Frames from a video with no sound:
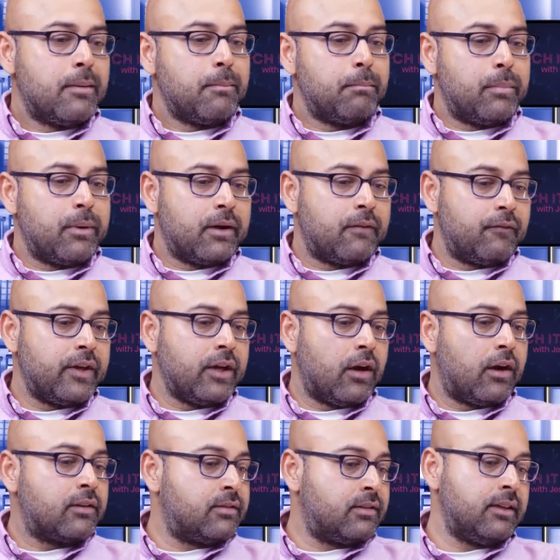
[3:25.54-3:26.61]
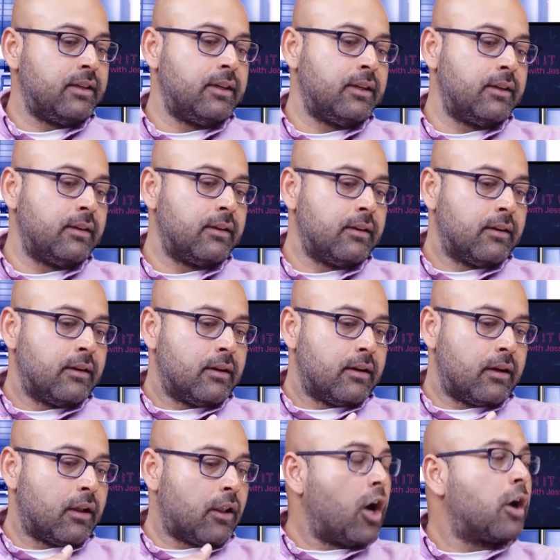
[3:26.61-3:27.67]
but we are seeing
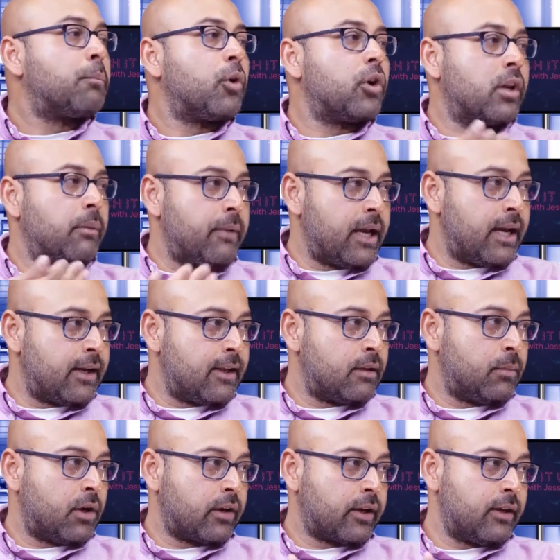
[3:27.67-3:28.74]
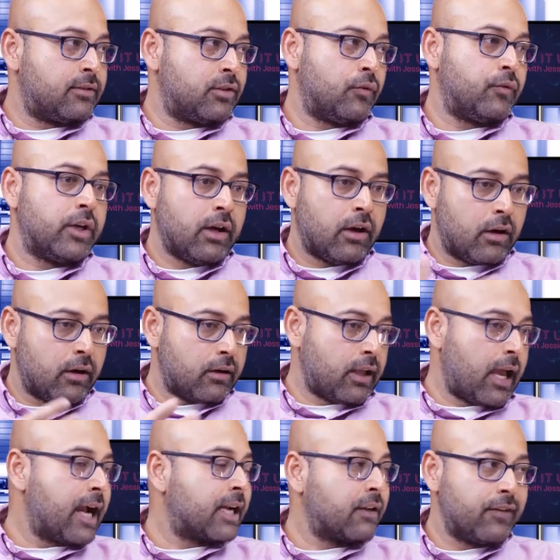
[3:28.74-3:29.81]
a lot more demand in the market, so we are
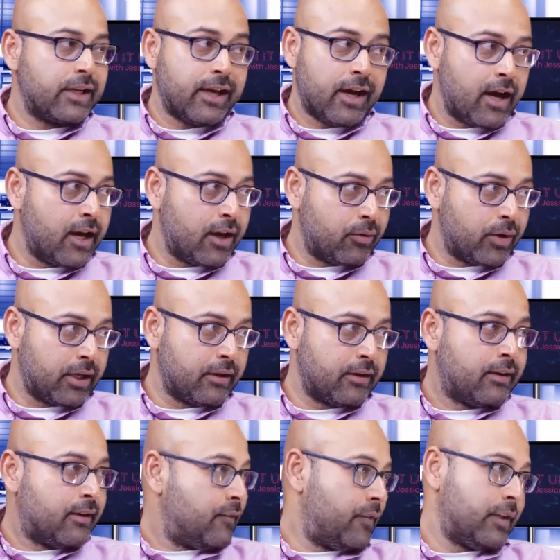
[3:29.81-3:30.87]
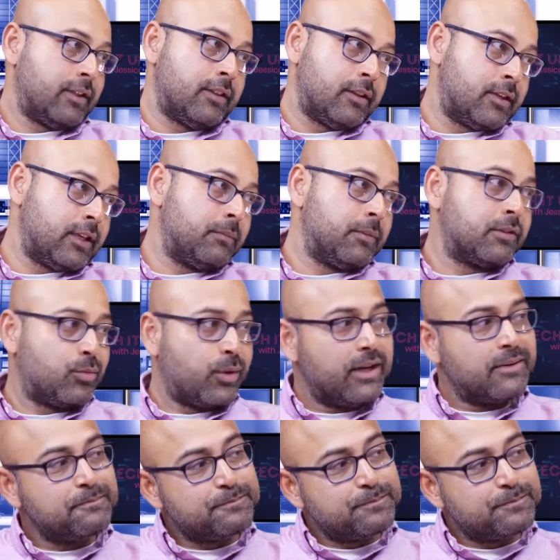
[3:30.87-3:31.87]
actively hiring within the team as well.